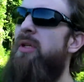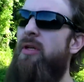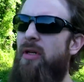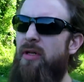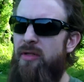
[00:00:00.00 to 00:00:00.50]

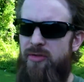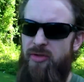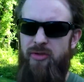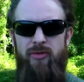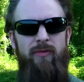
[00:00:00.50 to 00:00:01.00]

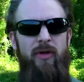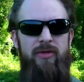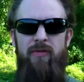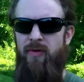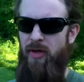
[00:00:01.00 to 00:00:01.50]
because you can
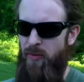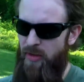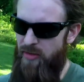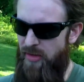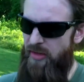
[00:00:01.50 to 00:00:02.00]
traverse it very
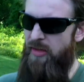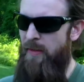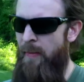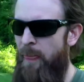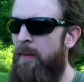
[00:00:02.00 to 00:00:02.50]
quickly,
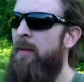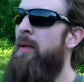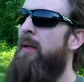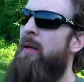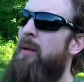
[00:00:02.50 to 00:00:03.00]

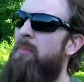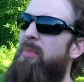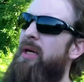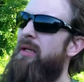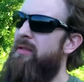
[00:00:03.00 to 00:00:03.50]

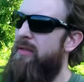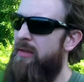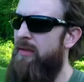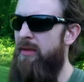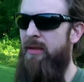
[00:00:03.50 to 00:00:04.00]
but